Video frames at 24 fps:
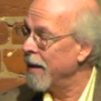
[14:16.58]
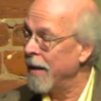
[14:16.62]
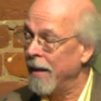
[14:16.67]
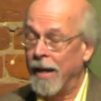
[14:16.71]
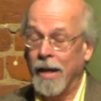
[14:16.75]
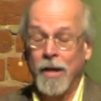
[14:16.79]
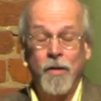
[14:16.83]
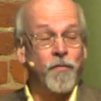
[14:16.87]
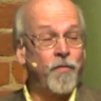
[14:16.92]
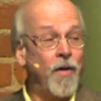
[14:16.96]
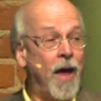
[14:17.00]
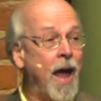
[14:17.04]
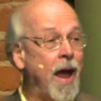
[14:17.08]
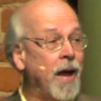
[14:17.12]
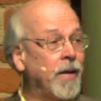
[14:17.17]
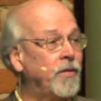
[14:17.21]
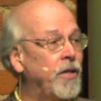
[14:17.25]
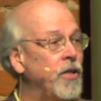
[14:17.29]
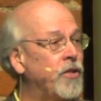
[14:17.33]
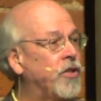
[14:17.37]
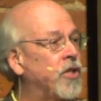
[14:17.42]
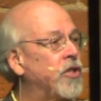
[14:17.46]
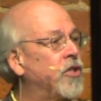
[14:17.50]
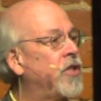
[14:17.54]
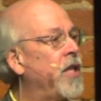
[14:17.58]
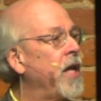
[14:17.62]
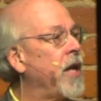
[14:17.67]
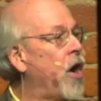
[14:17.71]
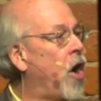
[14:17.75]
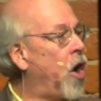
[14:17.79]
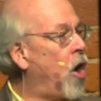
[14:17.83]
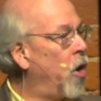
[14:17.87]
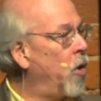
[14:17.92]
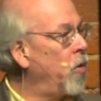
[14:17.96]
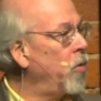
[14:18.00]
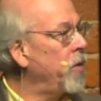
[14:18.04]
In fact, this is the
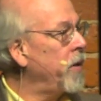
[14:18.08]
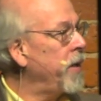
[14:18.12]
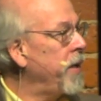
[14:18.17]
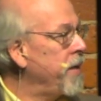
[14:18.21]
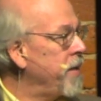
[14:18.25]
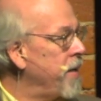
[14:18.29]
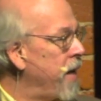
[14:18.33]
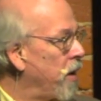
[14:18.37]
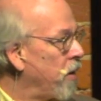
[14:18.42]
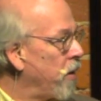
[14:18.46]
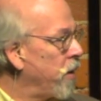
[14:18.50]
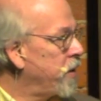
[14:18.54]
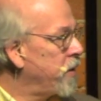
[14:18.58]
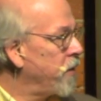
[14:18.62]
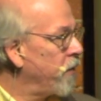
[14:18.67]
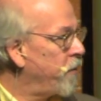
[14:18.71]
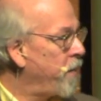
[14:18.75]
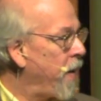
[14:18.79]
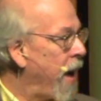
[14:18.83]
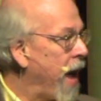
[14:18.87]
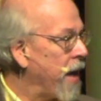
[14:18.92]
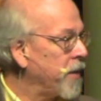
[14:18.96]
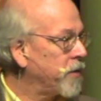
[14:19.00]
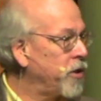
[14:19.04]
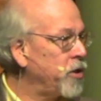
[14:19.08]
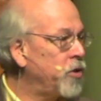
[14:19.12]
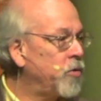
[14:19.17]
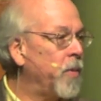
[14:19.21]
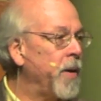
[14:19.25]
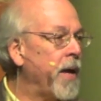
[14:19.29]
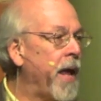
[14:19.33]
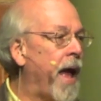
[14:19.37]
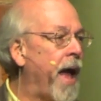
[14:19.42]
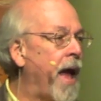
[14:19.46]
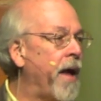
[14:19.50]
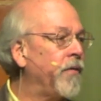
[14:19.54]
only narrative passage
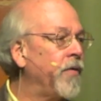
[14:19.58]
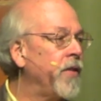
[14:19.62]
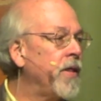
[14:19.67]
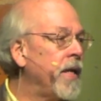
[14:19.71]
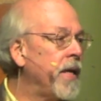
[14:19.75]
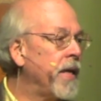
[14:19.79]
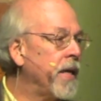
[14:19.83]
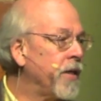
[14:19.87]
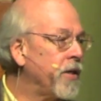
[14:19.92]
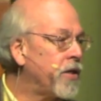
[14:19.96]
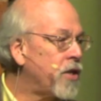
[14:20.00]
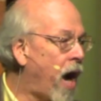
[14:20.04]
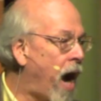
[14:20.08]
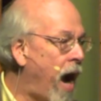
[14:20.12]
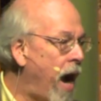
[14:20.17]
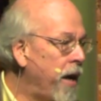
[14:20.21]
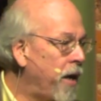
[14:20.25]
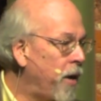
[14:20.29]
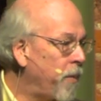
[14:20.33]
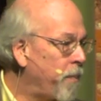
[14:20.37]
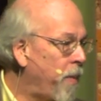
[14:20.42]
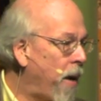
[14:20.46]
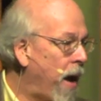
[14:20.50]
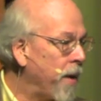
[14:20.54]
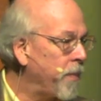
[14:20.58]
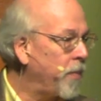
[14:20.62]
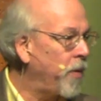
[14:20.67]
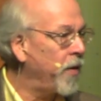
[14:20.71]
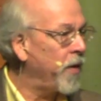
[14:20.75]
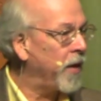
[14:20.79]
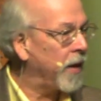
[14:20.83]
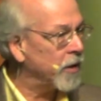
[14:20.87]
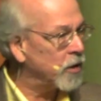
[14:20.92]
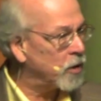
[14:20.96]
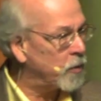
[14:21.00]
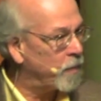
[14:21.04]
we have in the entire Bible
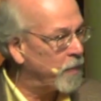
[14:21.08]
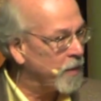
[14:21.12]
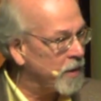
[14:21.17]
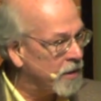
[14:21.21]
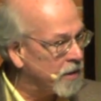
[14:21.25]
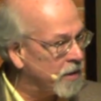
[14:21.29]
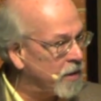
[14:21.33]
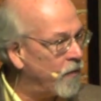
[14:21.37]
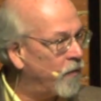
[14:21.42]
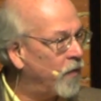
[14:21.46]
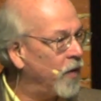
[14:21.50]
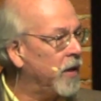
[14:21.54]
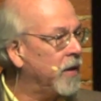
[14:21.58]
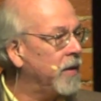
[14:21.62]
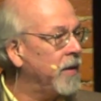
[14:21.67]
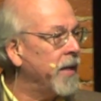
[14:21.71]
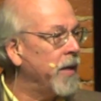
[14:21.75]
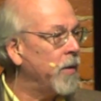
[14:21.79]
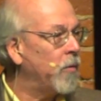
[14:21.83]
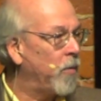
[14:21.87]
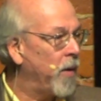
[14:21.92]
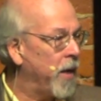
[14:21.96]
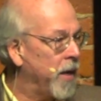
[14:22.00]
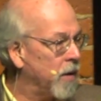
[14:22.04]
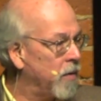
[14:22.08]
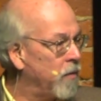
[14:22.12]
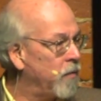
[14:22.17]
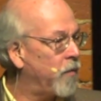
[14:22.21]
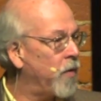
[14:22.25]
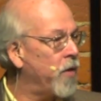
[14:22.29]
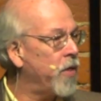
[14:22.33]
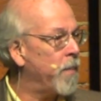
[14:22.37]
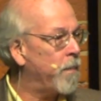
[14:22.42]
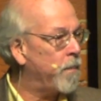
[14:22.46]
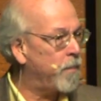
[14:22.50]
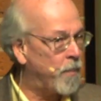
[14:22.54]
that is specifically written
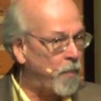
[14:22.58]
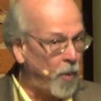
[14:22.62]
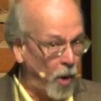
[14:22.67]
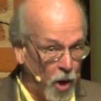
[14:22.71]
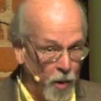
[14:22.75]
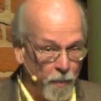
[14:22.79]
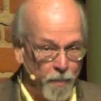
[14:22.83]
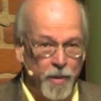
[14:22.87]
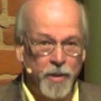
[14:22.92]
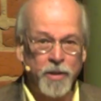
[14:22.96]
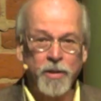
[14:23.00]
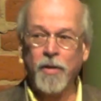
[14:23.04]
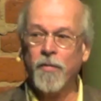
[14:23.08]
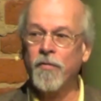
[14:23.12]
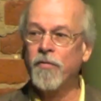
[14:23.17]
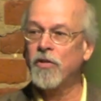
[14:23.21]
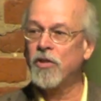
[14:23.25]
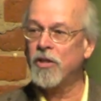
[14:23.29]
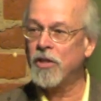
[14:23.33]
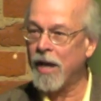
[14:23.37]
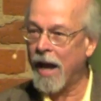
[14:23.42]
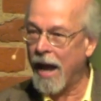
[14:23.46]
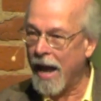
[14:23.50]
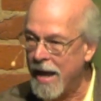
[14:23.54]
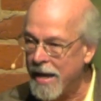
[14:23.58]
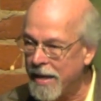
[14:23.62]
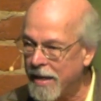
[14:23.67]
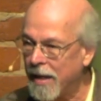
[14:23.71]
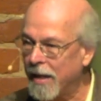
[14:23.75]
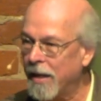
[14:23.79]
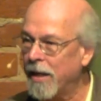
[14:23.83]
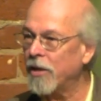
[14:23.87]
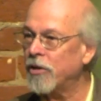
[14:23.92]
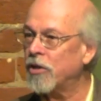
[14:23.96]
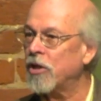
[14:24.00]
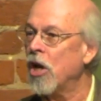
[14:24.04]
for the purpose of
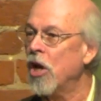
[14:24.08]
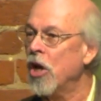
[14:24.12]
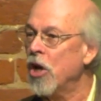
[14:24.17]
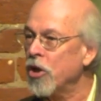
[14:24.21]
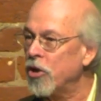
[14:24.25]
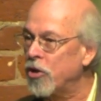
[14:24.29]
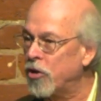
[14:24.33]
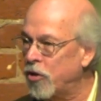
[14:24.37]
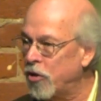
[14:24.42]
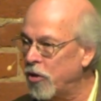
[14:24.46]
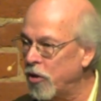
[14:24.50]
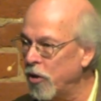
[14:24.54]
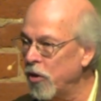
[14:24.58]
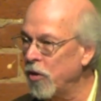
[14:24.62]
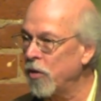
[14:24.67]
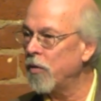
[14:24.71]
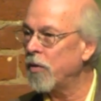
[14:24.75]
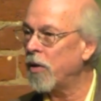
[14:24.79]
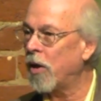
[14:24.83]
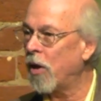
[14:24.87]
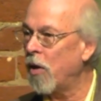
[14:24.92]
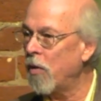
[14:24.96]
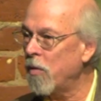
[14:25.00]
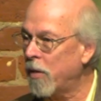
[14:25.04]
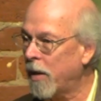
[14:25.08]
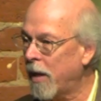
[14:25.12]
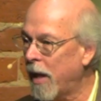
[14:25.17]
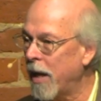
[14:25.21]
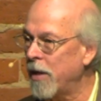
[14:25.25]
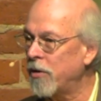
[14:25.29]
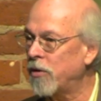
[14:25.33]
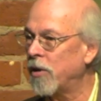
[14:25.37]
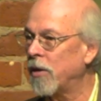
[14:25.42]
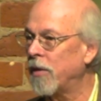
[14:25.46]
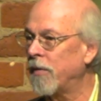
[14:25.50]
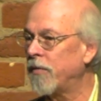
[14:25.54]
taking us to the
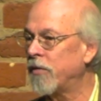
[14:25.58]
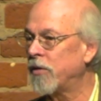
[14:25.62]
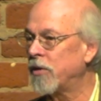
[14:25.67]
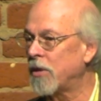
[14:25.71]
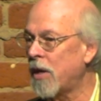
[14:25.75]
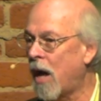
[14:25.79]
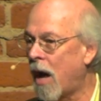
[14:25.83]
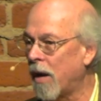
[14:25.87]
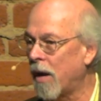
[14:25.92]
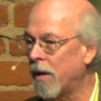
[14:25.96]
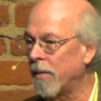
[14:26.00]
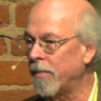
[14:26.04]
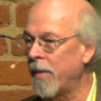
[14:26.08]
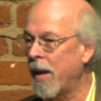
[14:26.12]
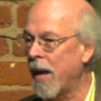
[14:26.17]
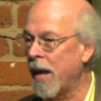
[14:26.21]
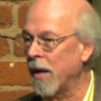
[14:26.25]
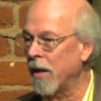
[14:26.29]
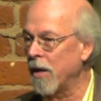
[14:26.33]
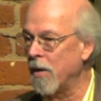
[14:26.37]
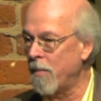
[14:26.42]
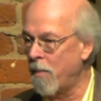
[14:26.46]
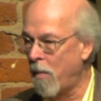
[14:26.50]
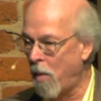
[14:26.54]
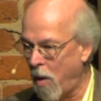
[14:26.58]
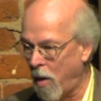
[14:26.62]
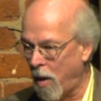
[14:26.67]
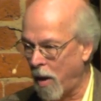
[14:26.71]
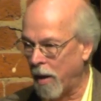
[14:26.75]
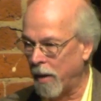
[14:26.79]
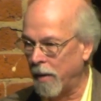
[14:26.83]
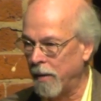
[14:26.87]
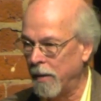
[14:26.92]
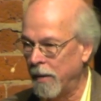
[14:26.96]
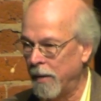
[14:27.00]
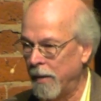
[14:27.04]
location of Sodom and Gomorrah.
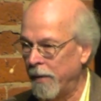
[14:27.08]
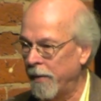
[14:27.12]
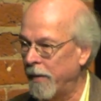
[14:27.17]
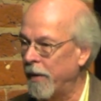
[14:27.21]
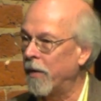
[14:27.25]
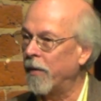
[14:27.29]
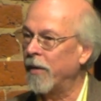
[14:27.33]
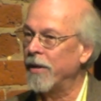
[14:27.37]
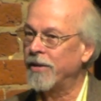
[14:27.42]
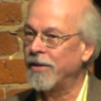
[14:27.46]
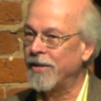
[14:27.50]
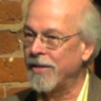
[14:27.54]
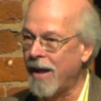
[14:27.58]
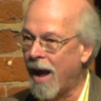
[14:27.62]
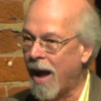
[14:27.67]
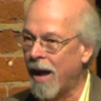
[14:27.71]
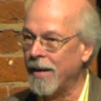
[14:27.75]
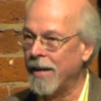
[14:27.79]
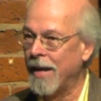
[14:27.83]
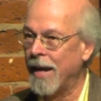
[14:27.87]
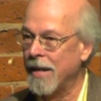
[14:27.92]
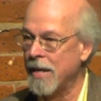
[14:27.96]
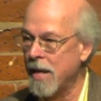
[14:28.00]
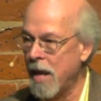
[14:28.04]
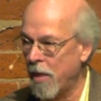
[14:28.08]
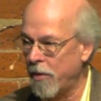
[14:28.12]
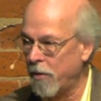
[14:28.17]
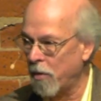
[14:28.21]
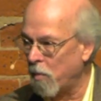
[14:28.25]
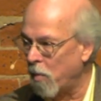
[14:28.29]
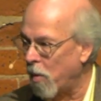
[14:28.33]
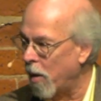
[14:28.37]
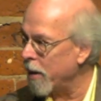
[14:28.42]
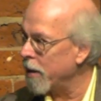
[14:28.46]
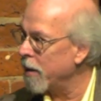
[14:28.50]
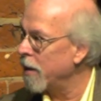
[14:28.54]
There is not another
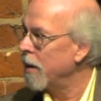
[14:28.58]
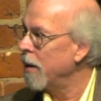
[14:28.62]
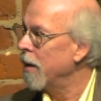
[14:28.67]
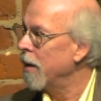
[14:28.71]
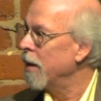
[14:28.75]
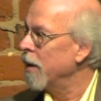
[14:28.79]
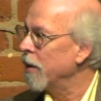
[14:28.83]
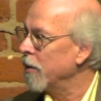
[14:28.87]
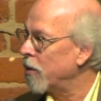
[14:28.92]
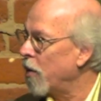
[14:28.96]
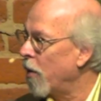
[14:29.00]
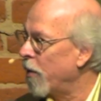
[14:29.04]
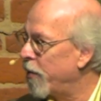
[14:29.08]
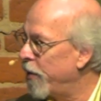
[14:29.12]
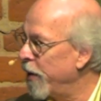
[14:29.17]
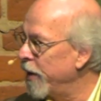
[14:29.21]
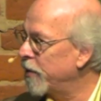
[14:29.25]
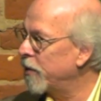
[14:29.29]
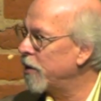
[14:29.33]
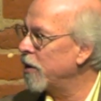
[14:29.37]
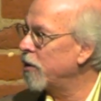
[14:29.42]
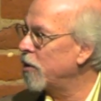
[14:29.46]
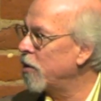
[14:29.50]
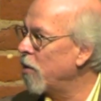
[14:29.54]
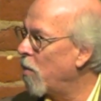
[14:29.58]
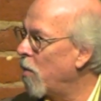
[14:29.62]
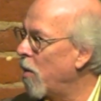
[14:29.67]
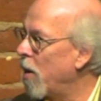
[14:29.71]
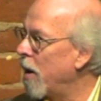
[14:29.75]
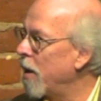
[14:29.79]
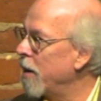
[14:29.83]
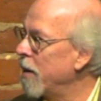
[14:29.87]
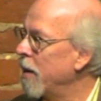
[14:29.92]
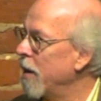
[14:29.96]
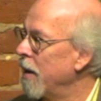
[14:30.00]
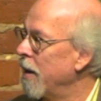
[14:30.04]
one. So this is the
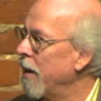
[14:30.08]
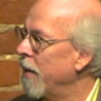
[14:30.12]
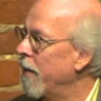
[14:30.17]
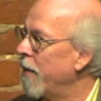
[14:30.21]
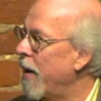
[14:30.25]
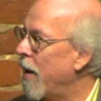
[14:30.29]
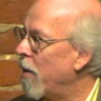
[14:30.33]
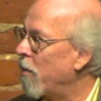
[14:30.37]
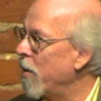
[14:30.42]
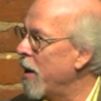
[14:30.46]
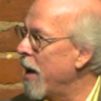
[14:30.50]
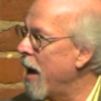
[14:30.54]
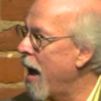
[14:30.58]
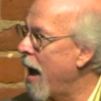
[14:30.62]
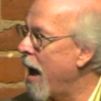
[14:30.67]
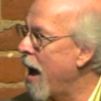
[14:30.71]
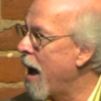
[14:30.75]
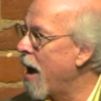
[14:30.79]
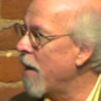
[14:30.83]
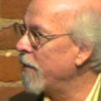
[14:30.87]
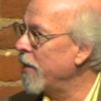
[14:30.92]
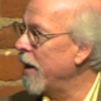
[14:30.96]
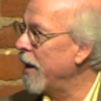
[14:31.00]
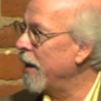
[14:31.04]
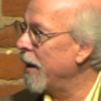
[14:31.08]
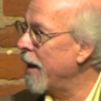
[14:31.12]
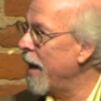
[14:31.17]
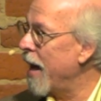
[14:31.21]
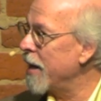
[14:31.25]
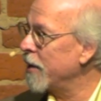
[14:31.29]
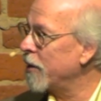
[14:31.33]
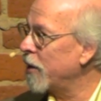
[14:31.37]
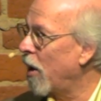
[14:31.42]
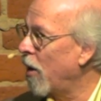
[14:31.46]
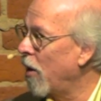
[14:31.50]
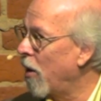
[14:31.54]
one that we have, and it
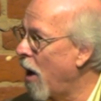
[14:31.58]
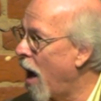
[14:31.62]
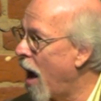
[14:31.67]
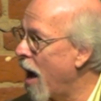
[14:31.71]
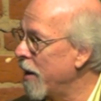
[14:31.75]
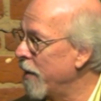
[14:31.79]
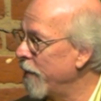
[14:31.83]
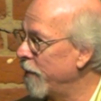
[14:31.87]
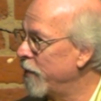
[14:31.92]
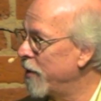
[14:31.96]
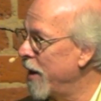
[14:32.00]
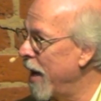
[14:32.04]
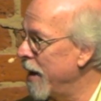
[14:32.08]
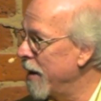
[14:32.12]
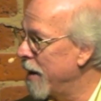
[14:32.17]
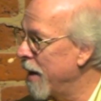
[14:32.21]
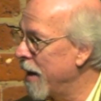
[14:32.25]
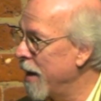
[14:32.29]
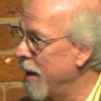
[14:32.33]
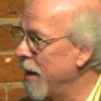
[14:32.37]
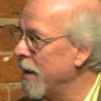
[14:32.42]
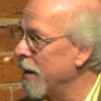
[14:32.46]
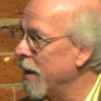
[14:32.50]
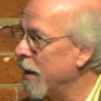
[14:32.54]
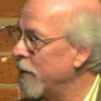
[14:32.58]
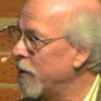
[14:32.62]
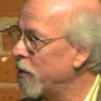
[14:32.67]
has a lot of data in it.